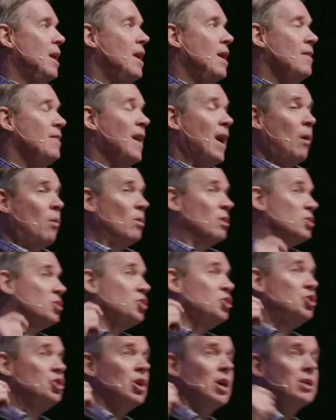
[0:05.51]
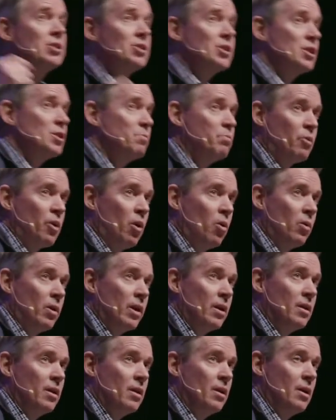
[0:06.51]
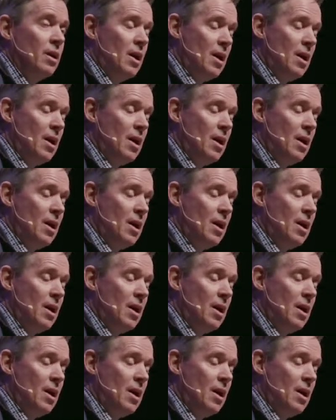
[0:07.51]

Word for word: that was just as broken,